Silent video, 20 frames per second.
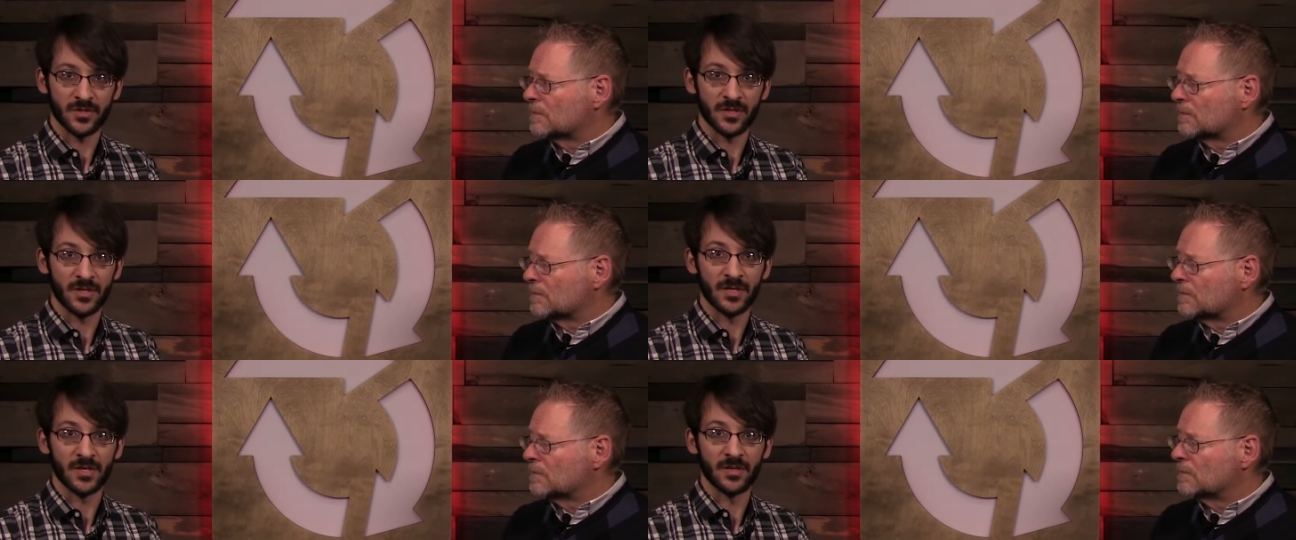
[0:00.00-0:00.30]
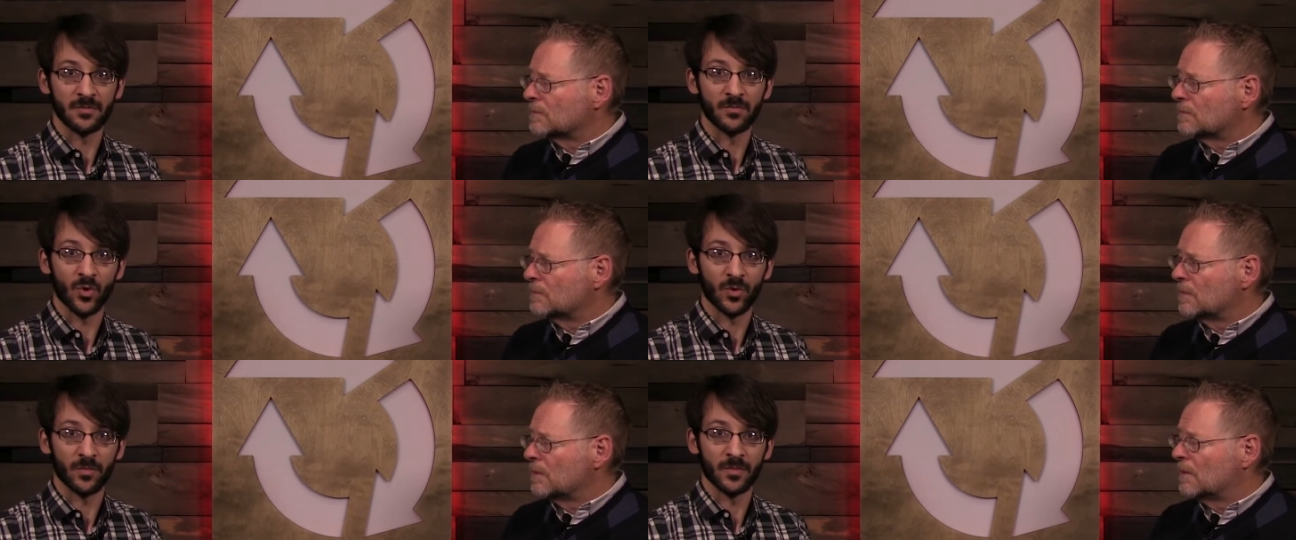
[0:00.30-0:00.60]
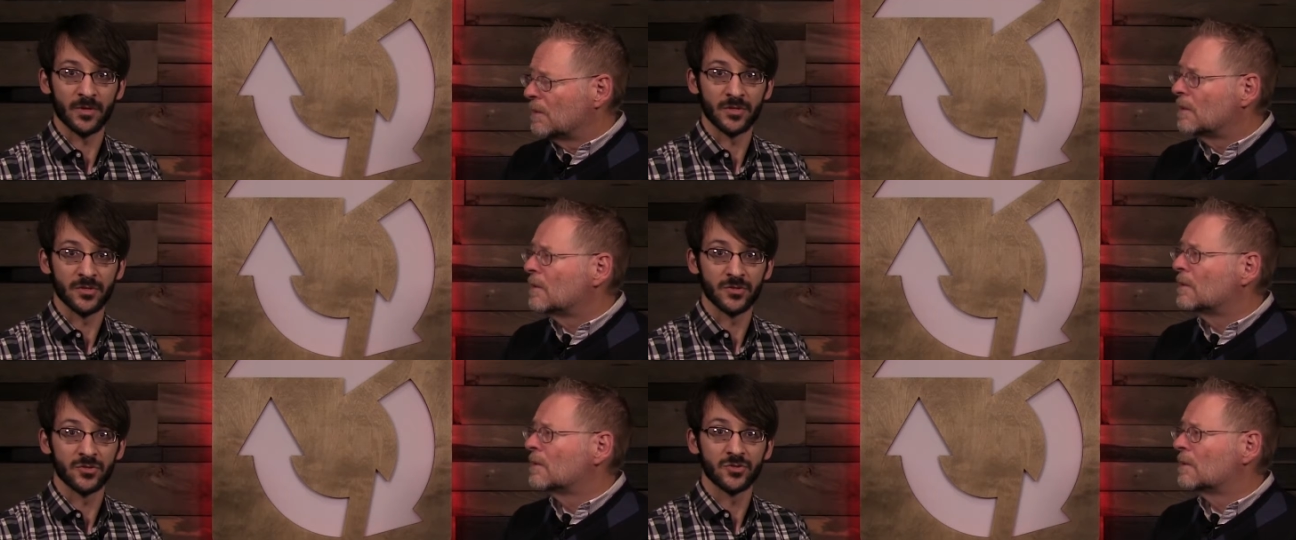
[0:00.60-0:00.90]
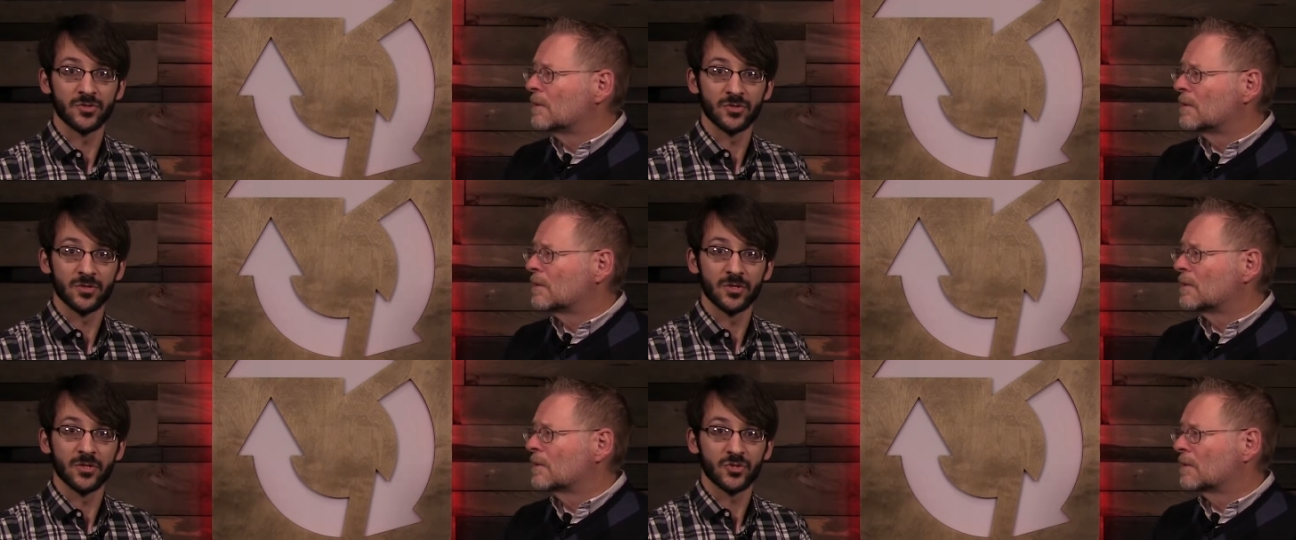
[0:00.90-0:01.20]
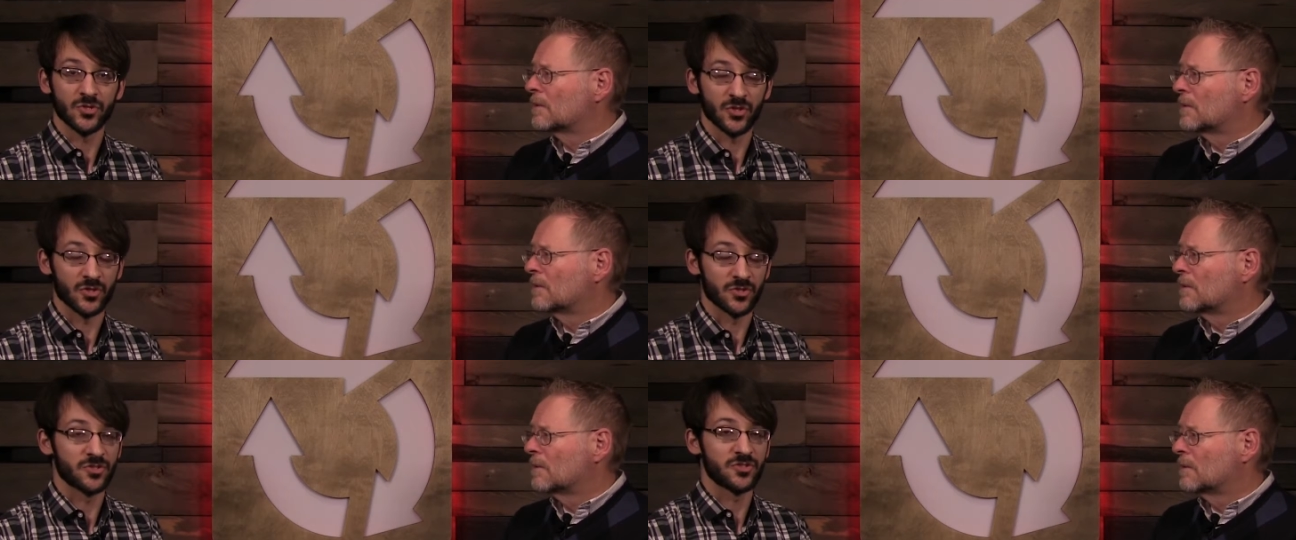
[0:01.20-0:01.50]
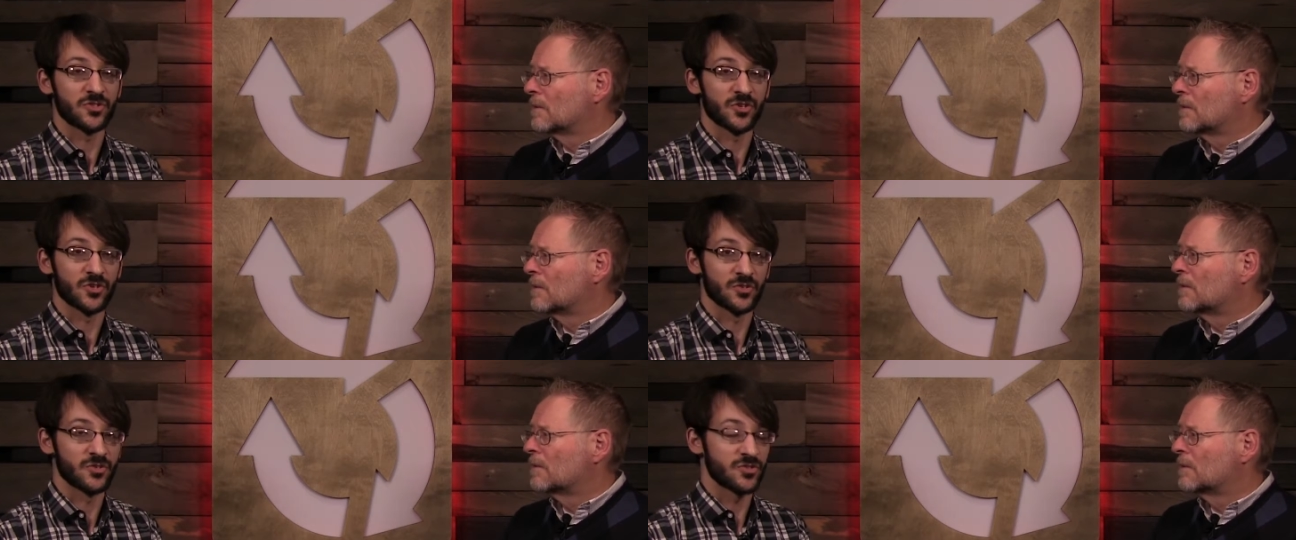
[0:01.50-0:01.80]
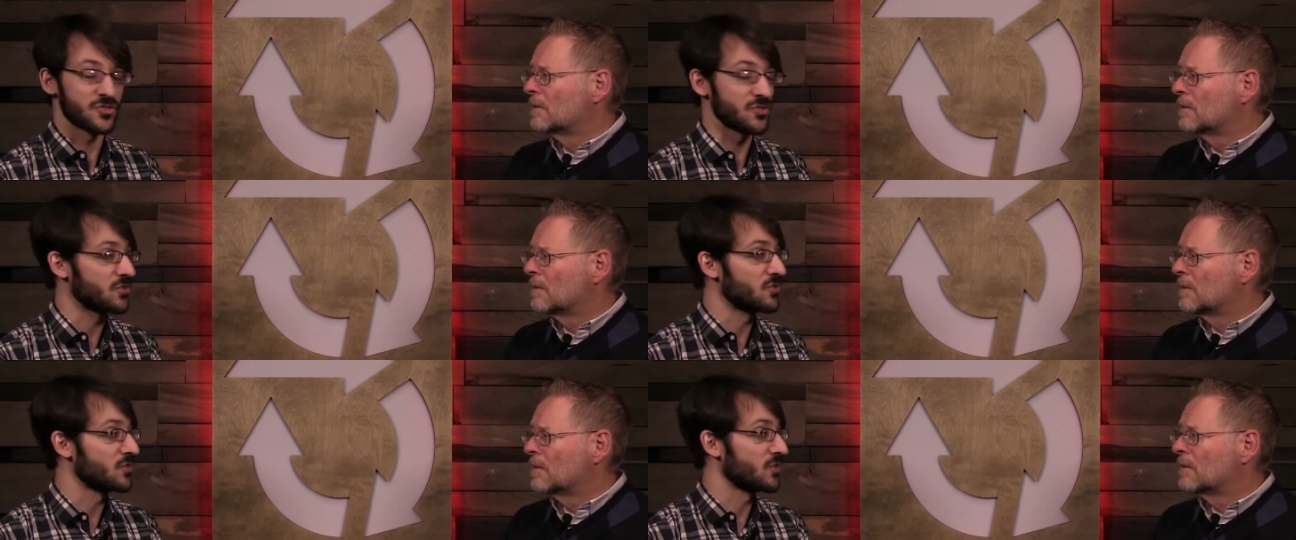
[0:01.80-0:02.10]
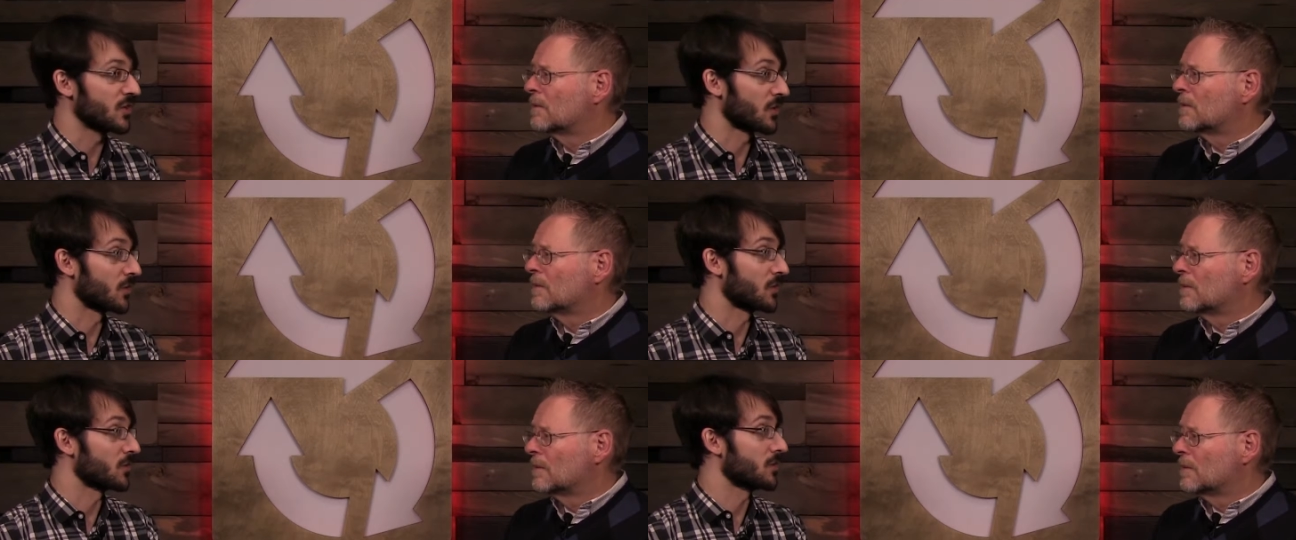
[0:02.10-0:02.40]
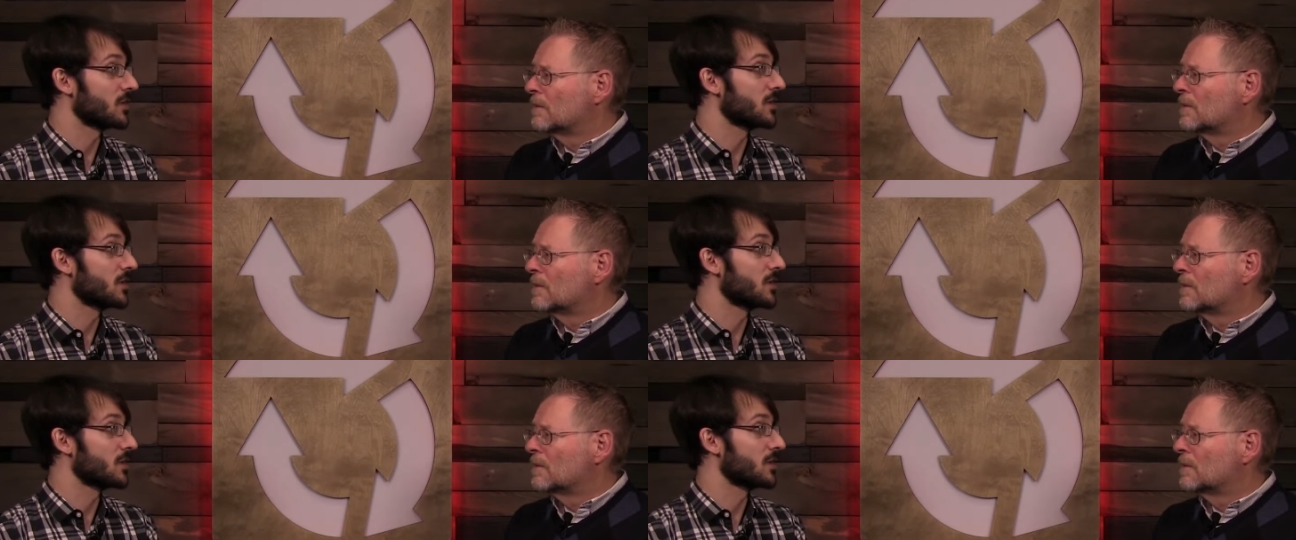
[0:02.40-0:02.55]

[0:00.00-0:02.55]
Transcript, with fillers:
Speaker 1: the Mormon Church turns to are